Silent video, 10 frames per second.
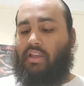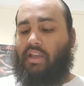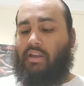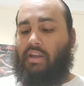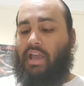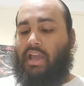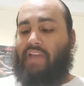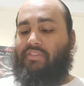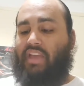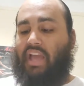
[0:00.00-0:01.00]
Again,
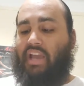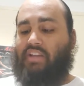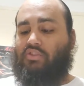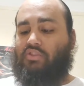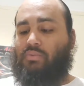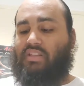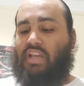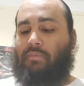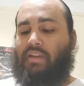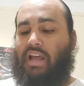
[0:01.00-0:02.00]
and the angels which
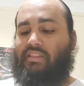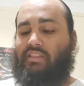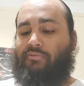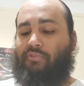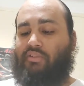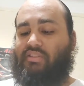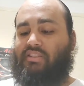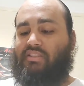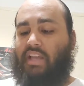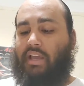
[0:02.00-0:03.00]
kept not their first
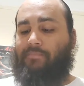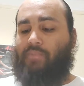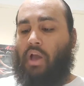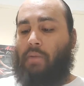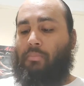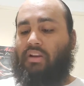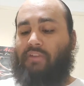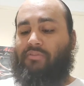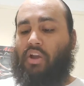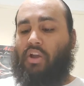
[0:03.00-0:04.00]
estate, but
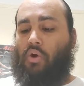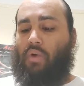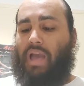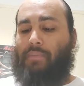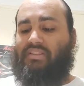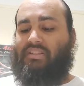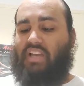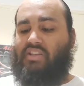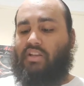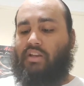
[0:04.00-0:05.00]
left their own
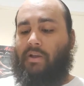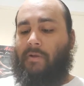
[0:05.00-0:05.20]
habitation,